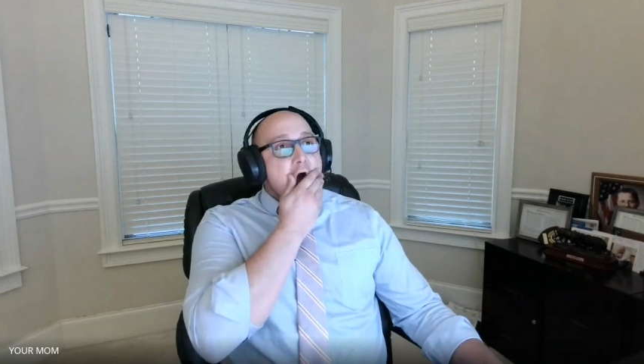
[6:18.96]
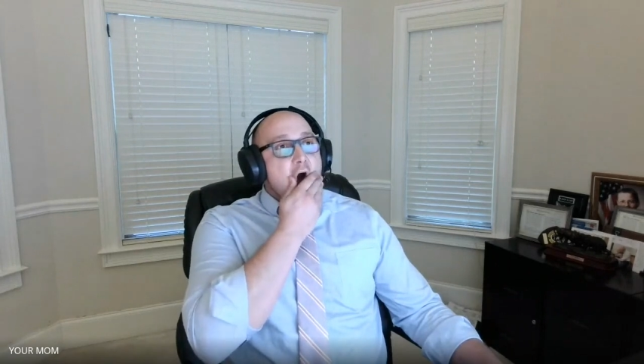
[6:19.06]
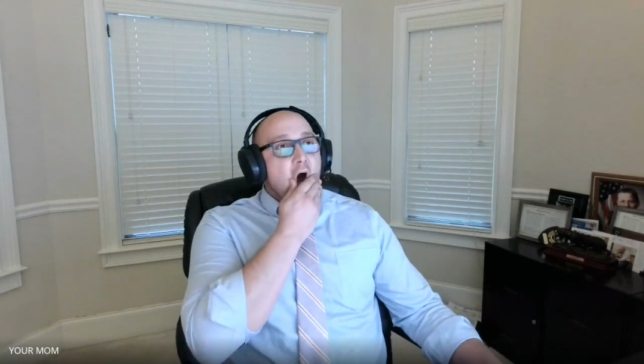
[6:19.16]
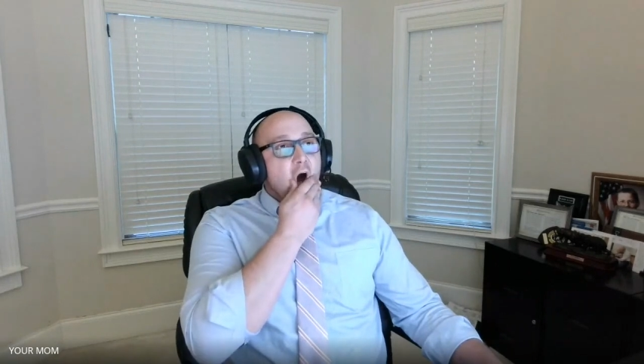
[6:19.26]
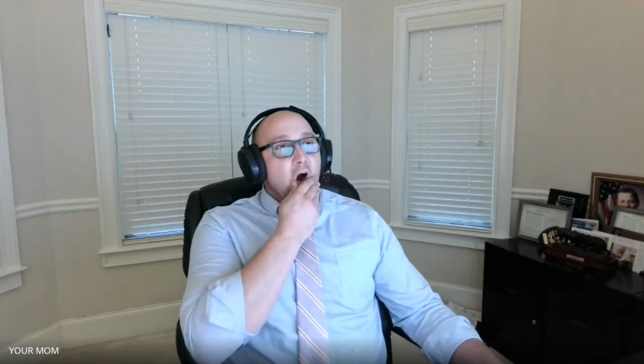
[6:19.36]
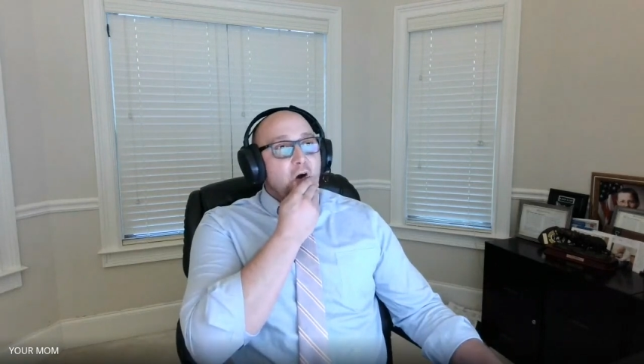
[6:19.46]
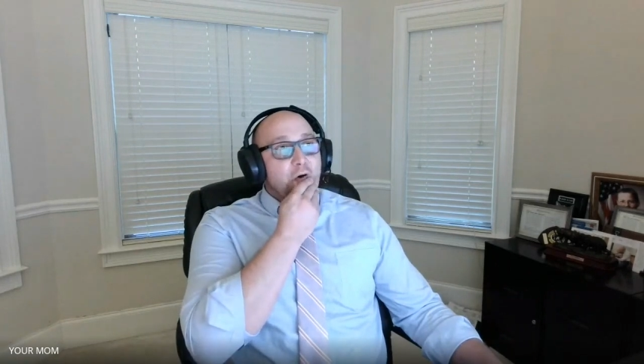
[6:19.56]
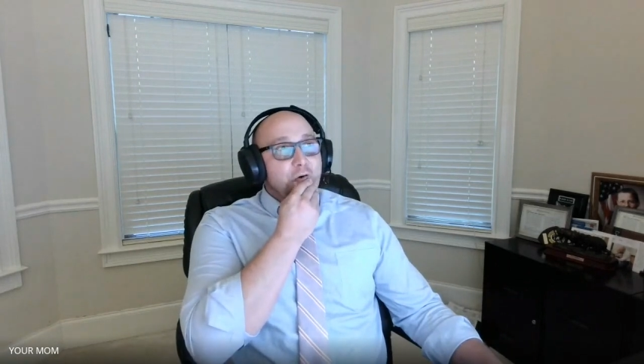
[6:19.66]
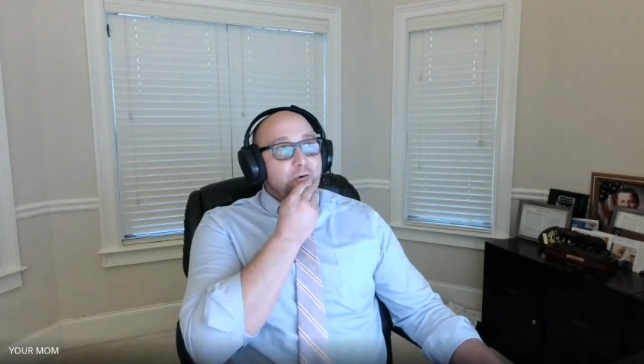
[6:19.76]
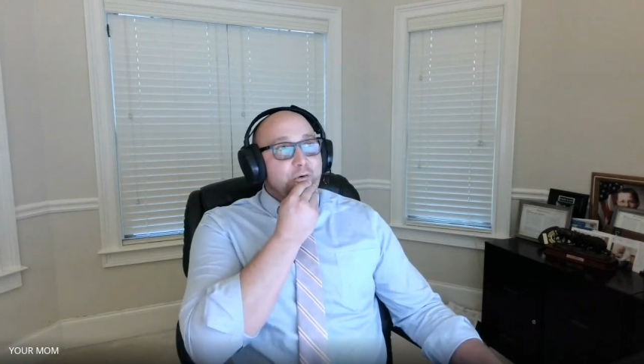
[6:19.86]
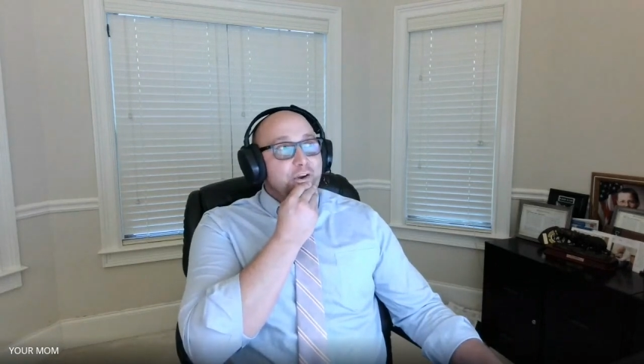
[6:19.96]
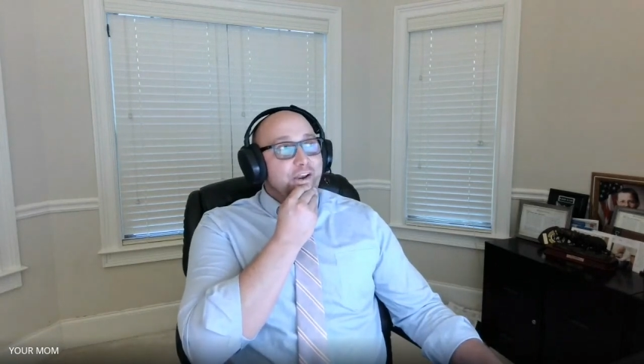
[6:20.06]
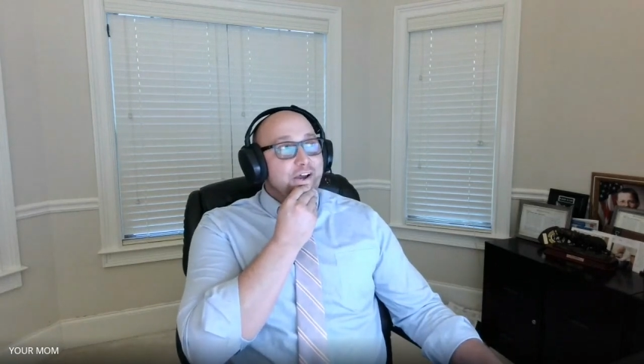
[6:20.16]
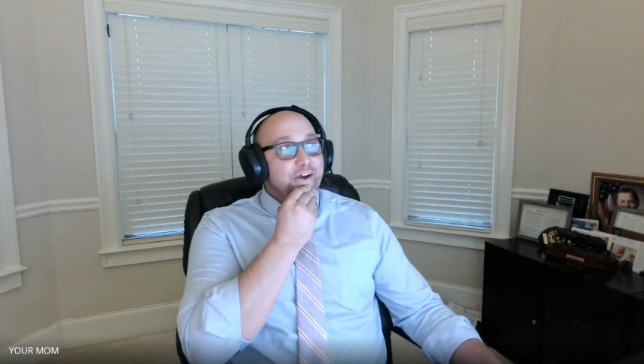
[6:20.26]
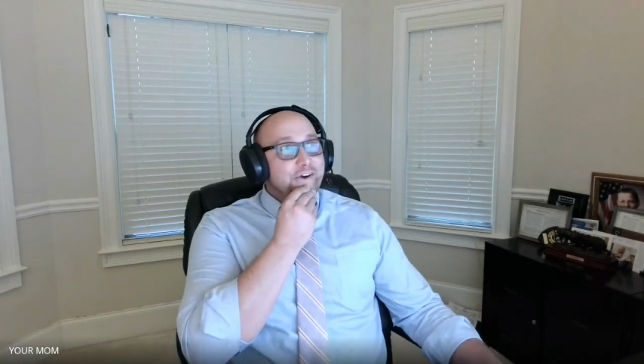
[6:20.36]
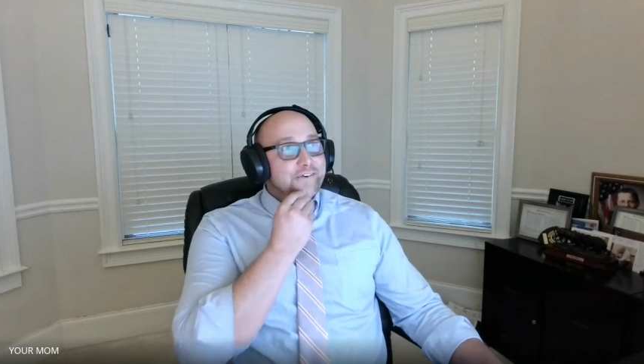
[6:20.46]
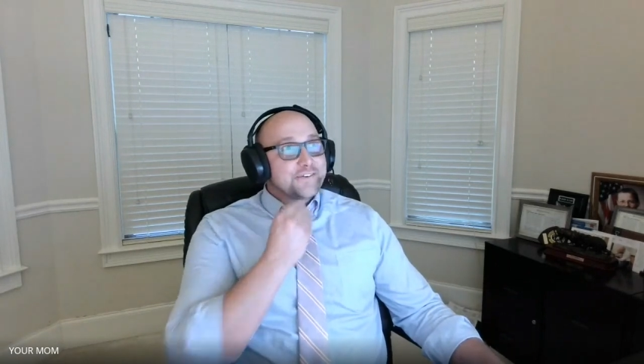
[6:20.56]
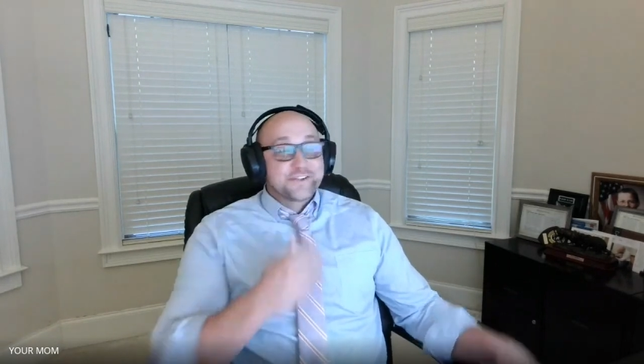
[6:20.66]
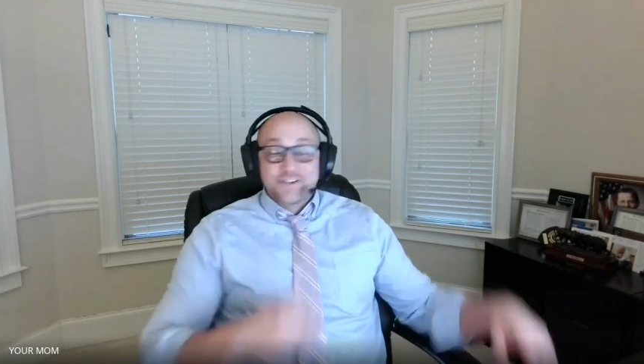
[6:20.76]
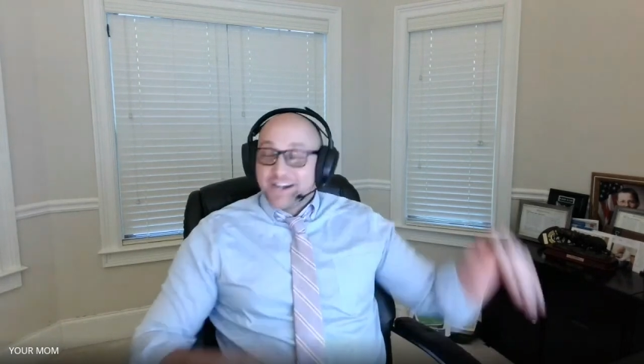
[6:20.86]
oh, no,
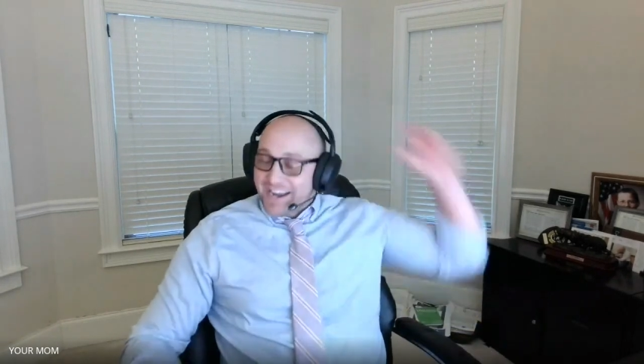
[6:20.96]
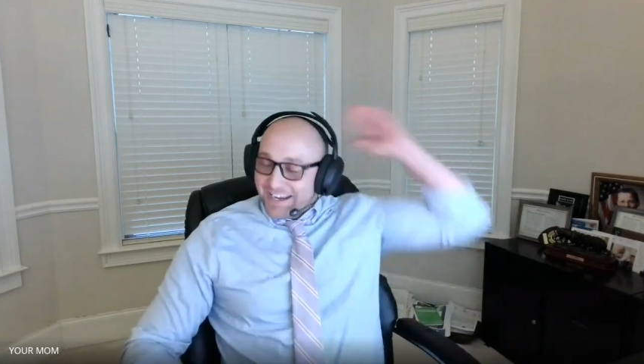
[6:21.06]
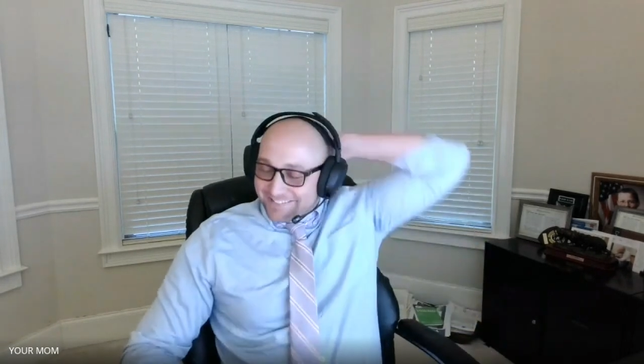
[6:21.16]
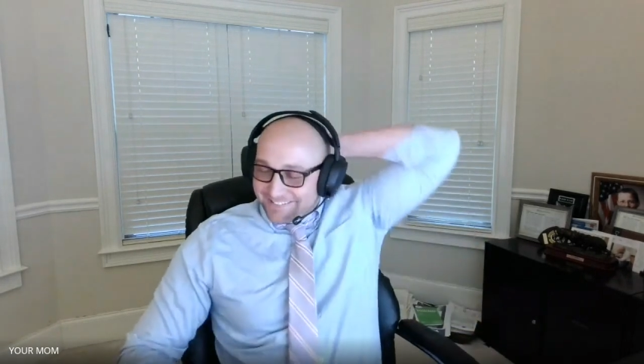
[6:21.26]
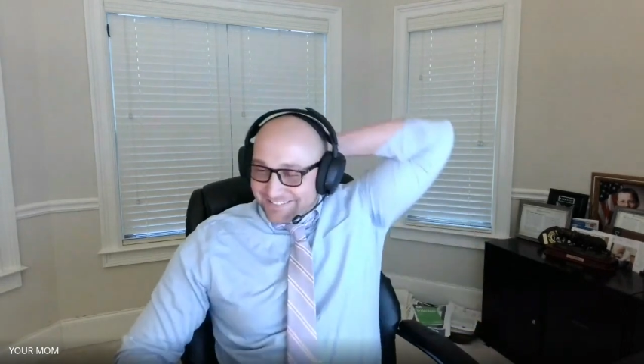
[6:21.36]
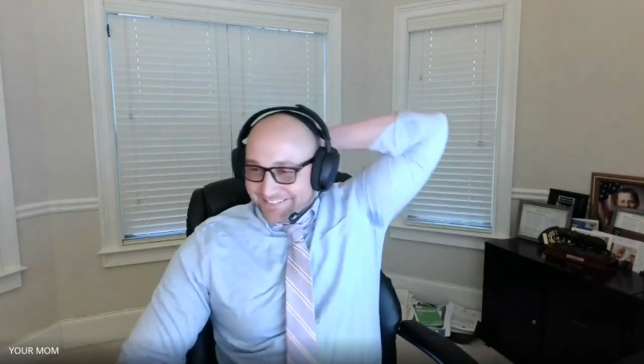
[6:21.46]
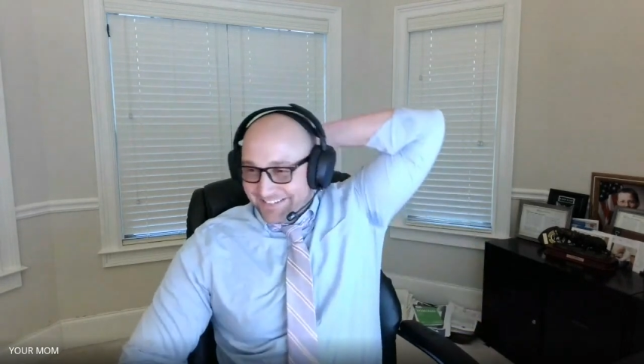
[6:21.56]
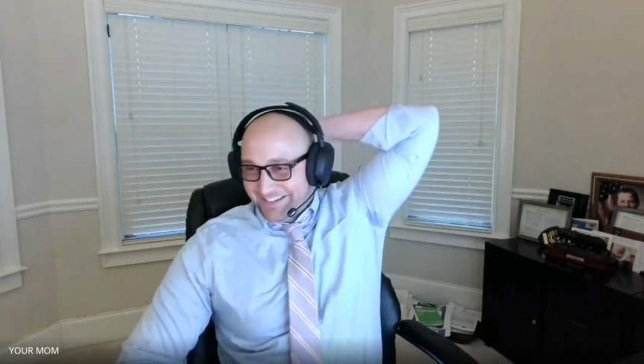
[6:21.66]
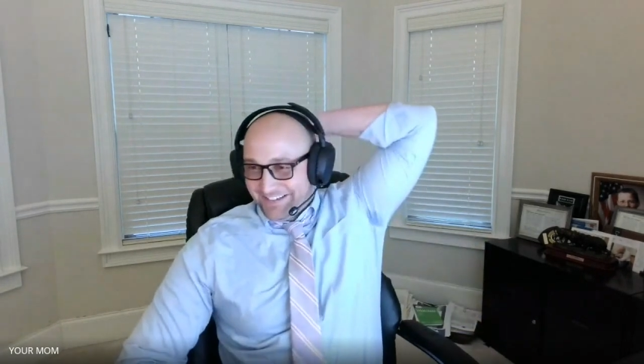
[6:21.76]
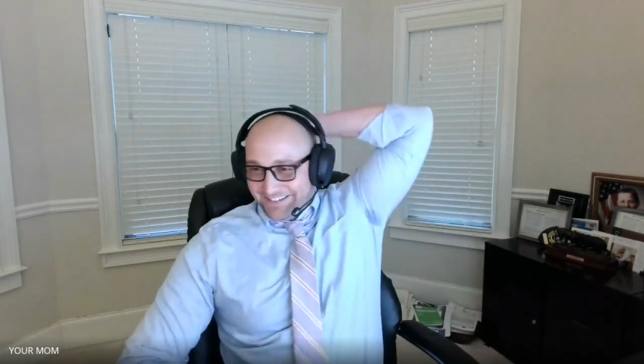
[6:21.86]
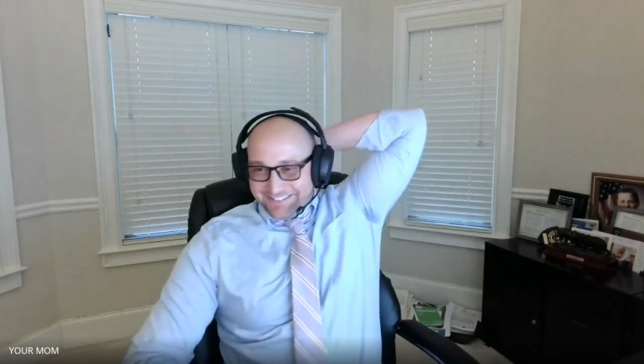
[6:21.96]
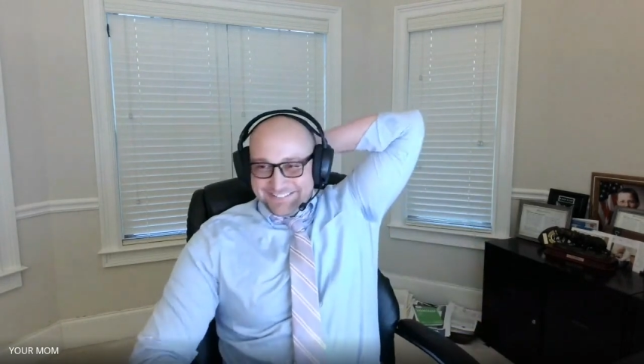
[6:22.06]
great, you know.